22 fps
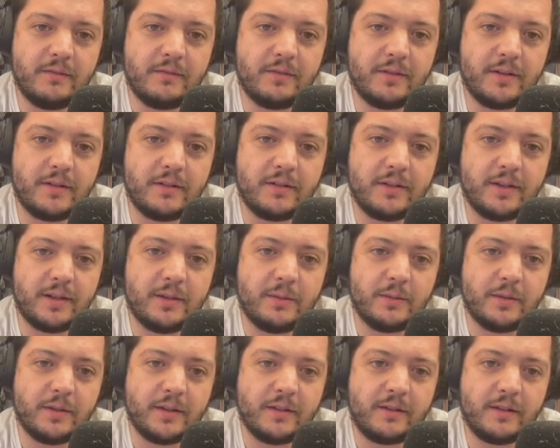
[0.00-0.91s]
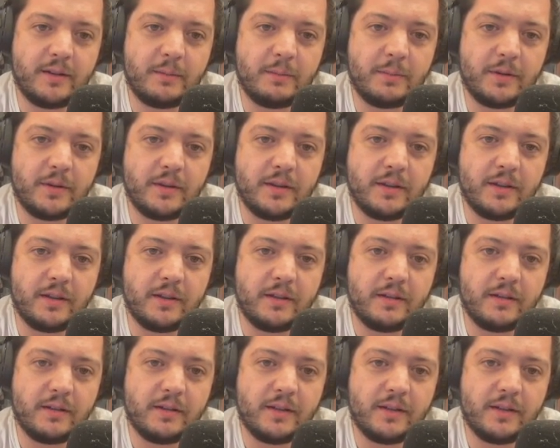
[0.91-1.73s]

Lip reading: resonate with that type of thing.